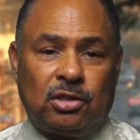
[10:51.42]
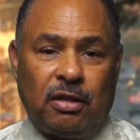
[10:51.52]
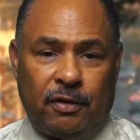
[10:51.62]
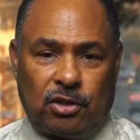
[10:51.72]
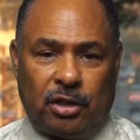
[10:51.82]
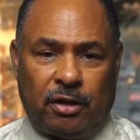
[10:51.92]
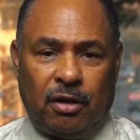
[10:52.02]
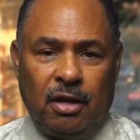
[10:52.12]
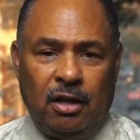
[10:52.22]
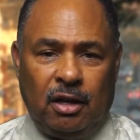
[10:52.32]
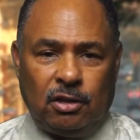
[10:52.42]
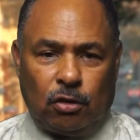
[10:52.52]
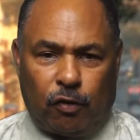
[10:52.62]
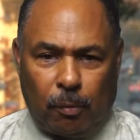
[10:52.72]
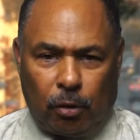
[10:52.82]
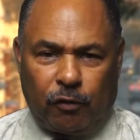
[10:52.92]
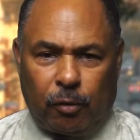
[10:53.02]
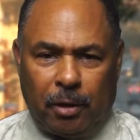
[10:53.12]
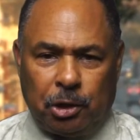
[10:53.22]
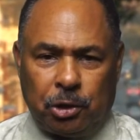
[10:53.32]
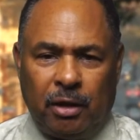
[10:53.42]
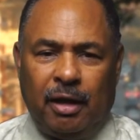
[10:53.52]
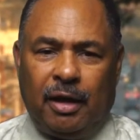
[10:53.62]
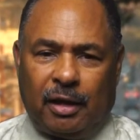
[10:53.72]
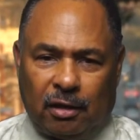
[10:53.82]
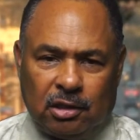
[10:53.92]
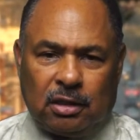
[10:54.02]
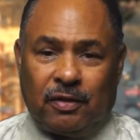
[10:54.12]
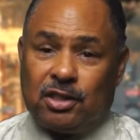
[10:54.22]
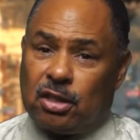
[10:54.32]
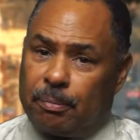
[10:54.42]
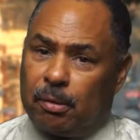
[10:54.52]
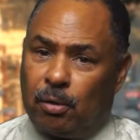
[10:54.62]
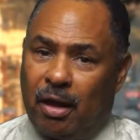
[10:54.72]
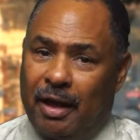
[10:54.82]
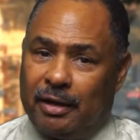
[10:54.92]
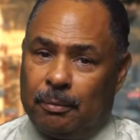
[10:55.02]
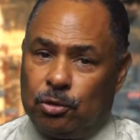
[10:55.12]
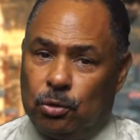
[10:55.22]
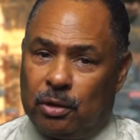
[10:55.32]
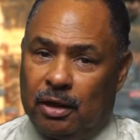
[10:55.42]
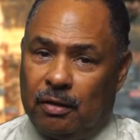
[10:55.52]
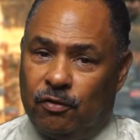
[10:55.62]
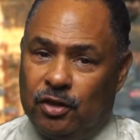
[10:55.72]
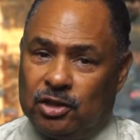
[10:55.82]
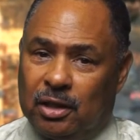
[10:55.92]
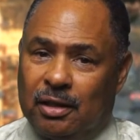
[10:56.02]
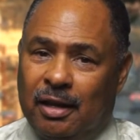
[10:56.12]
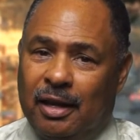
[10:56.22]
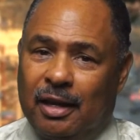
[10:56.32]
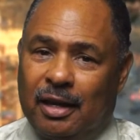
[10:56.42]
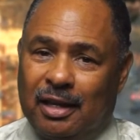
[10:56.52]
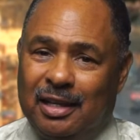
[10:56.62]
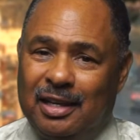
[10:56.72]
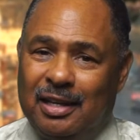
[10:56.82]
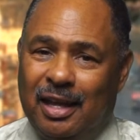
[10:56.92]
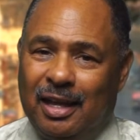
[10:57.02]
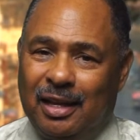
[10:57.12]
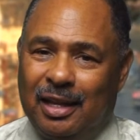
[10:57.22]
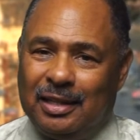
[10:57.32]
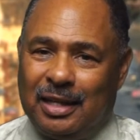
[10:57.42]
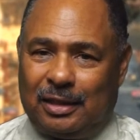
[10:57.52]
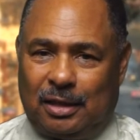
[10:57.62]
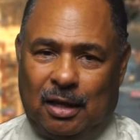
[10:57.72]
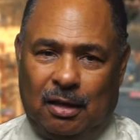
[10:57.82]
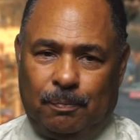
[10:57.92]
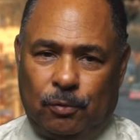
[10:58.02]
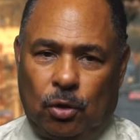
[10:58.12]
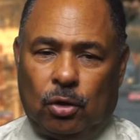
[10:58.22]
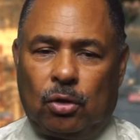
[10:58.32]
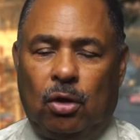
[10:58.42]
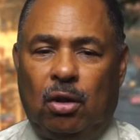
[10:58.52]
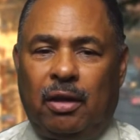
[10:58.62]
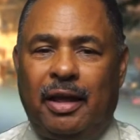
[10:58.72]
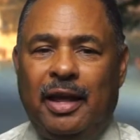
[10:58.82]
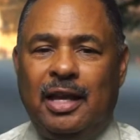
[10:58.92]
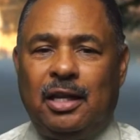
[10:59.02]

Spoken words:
Civic Center. So for more information and a list of acceptable items, you can visit cleanla.com or call